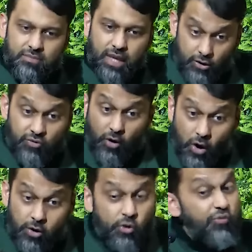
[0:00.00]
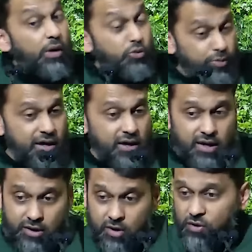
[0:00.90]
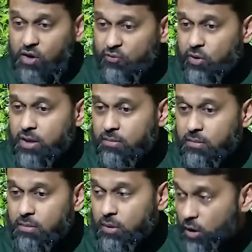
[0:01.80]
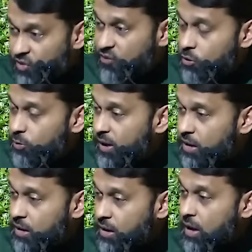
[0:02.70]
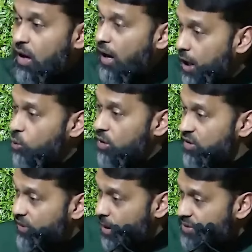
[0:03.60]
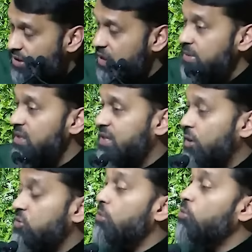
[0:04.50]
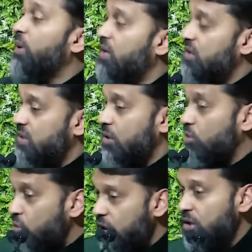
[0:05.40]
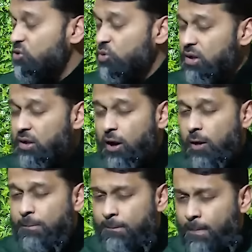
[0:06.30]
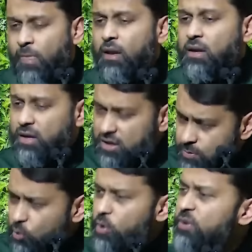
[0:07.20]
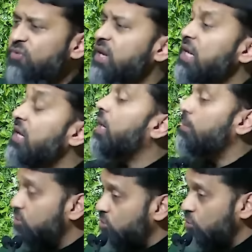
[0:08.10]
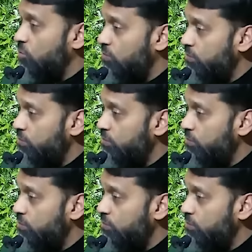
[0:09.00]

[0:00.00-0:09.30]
Out of honor for Abu Bakr, not out of honor for him. Honor for Abu Bakr. I would have come to him in his house. Abu Bakr said, No, Ya Rasulullah, it is more befitting he comes to you.